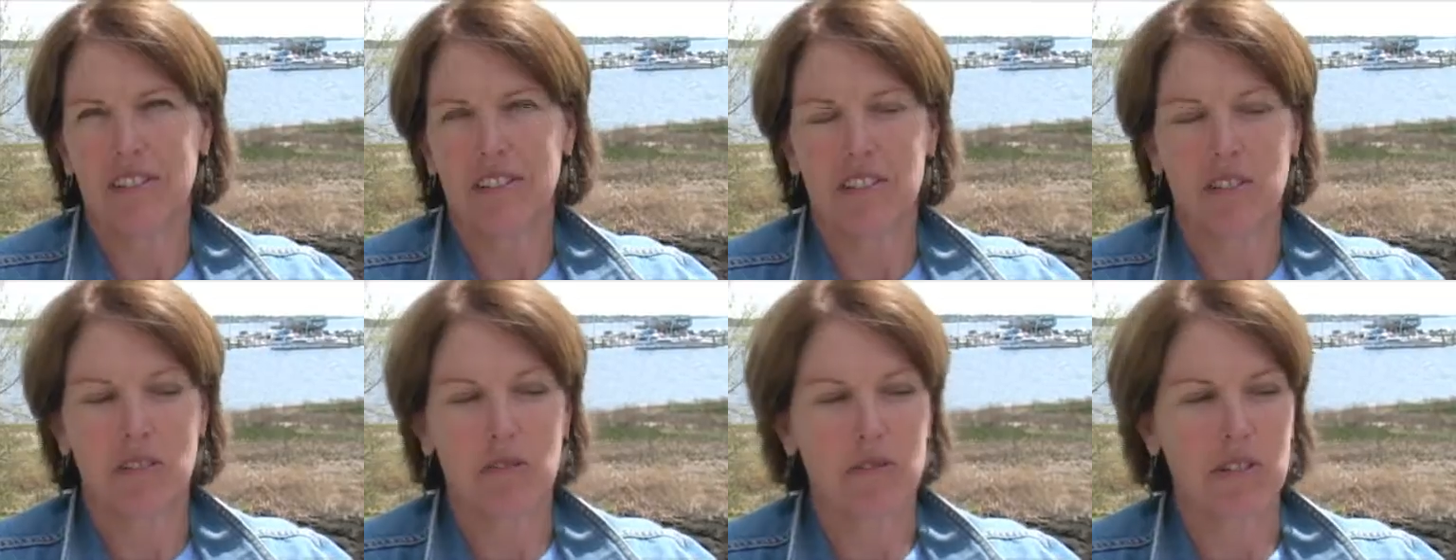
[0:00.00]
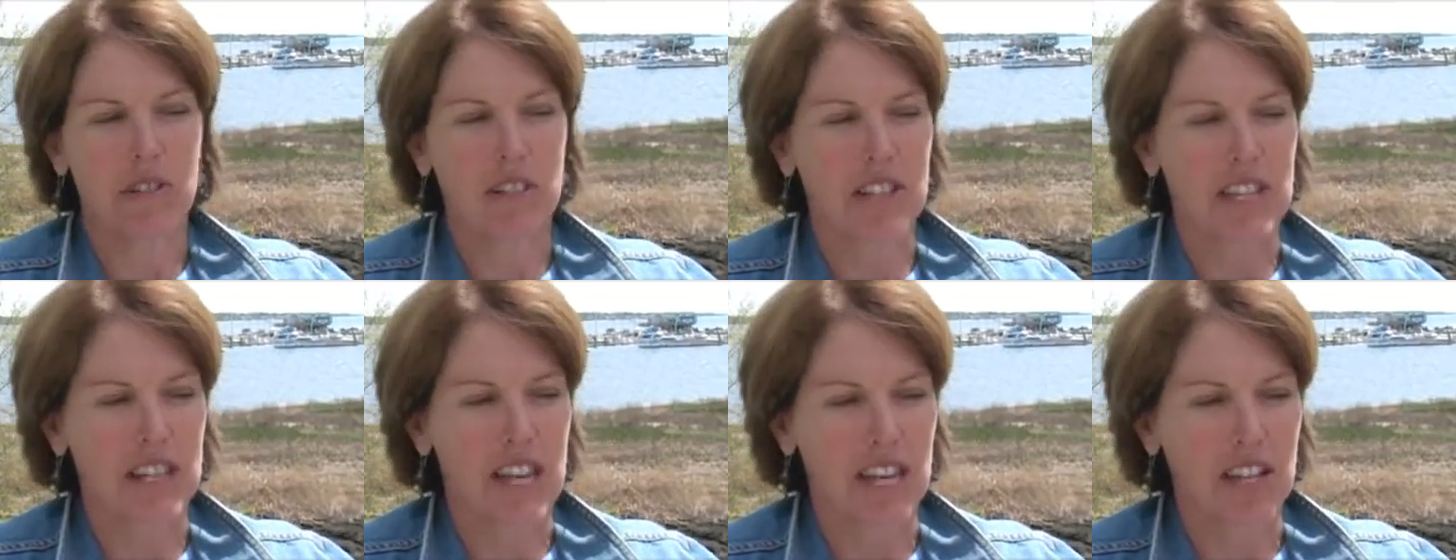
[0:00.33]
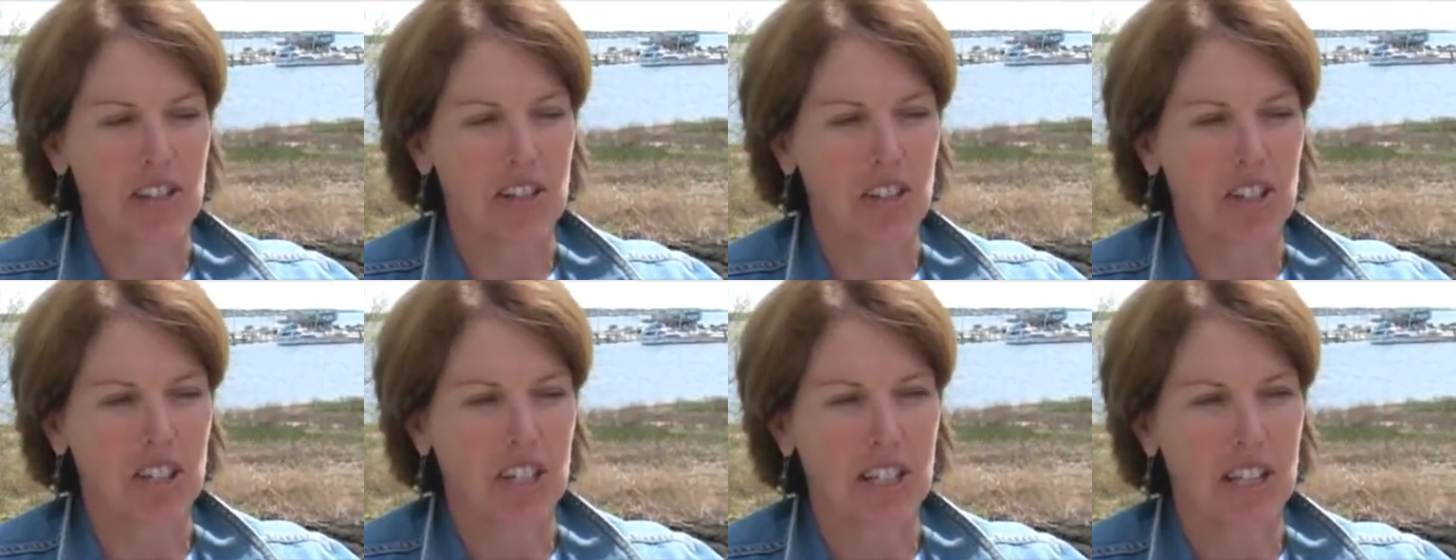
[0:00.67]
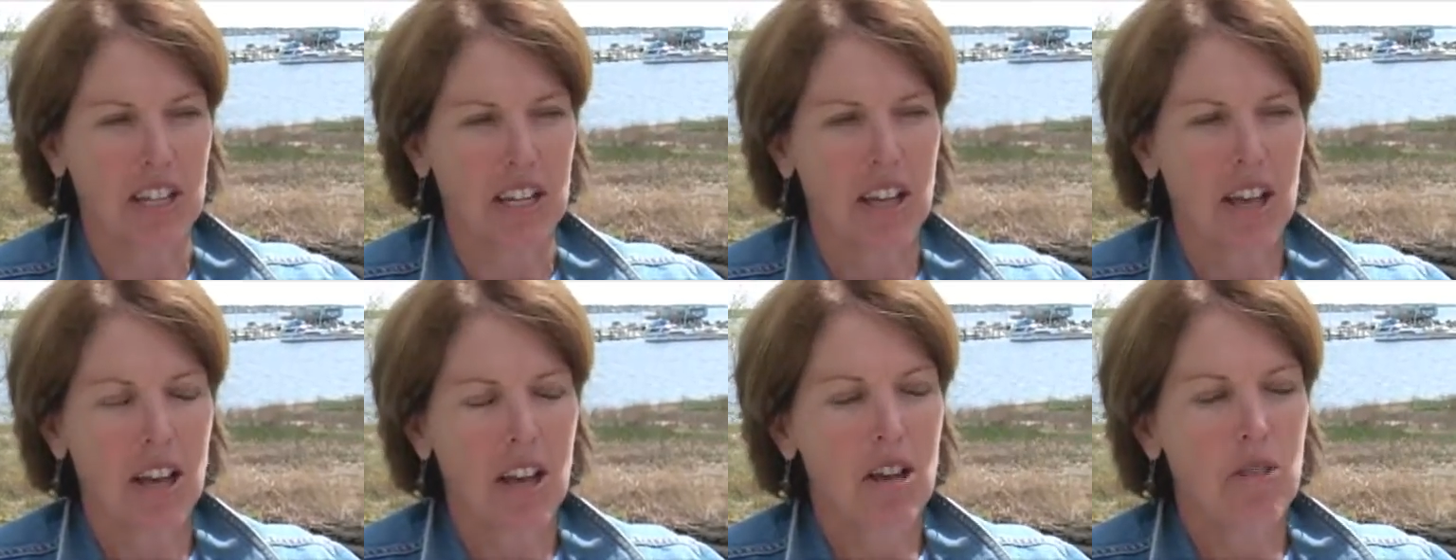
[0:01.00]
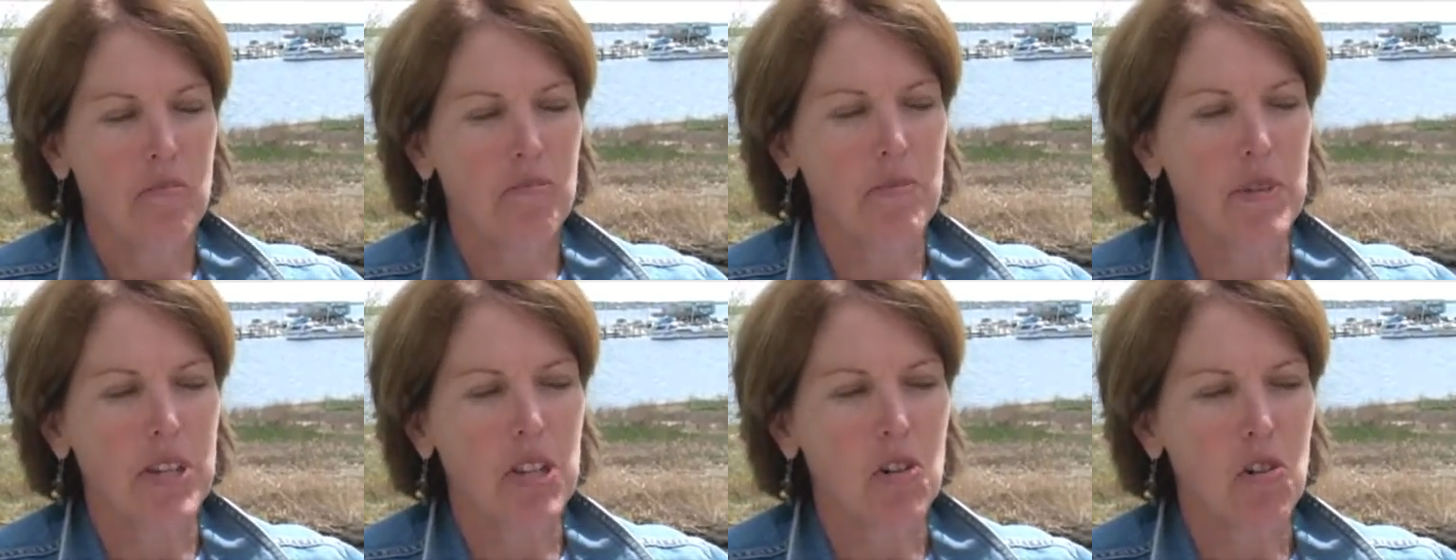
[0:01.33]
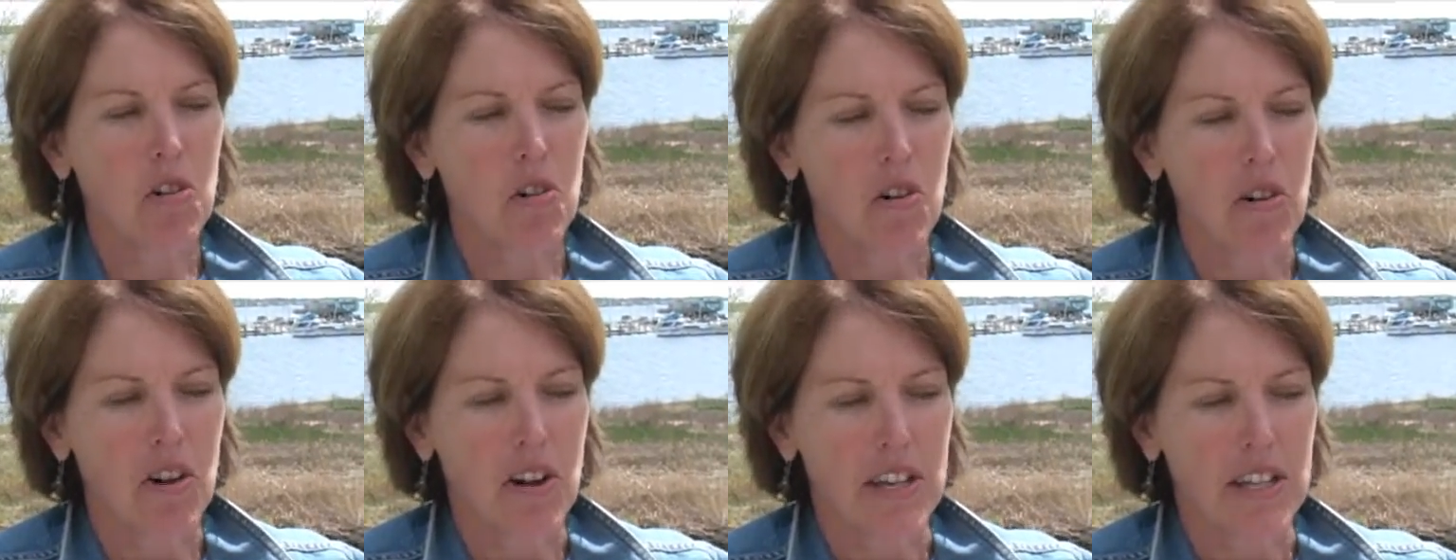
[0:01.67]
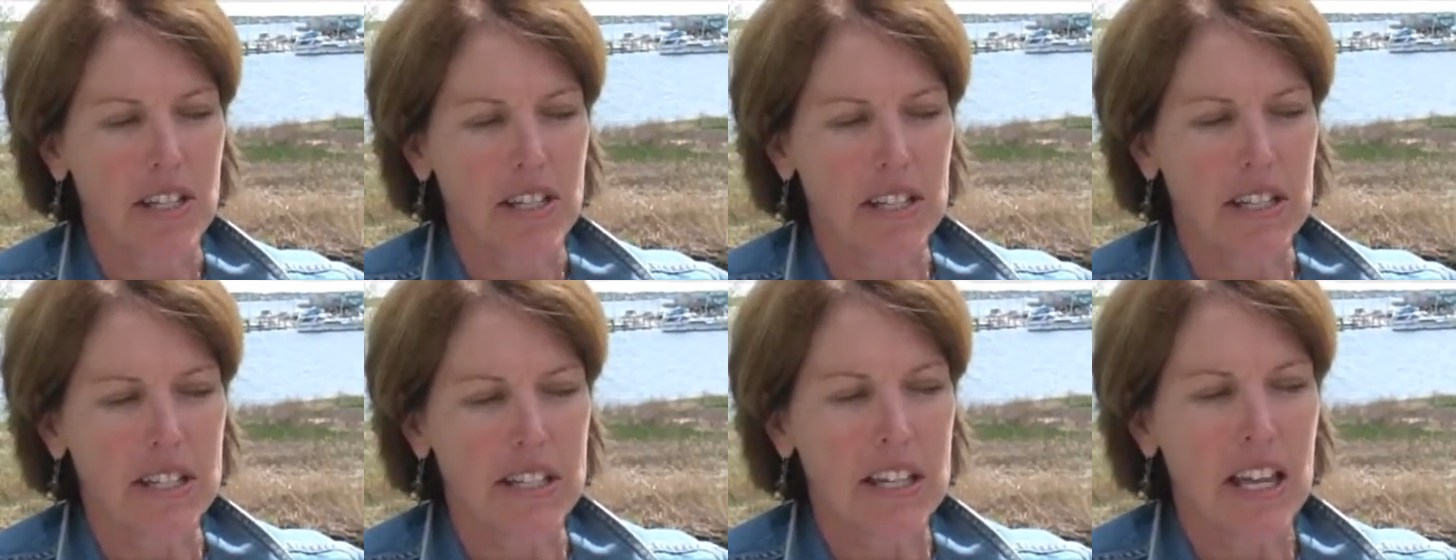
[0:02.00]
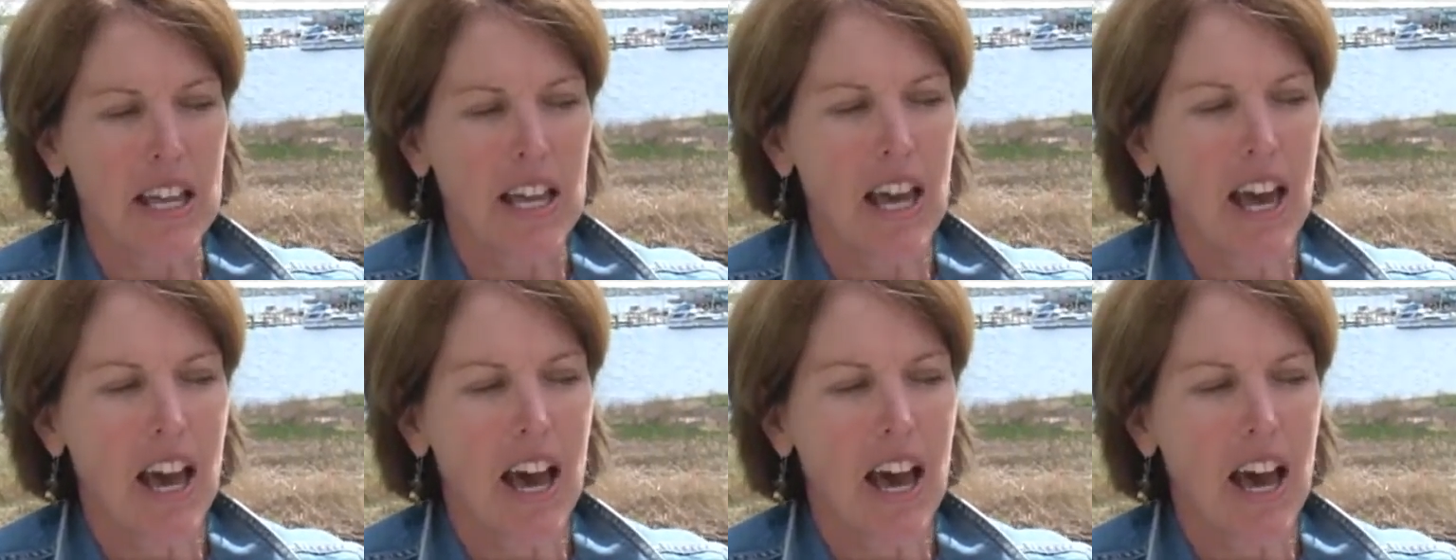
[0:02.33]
association, because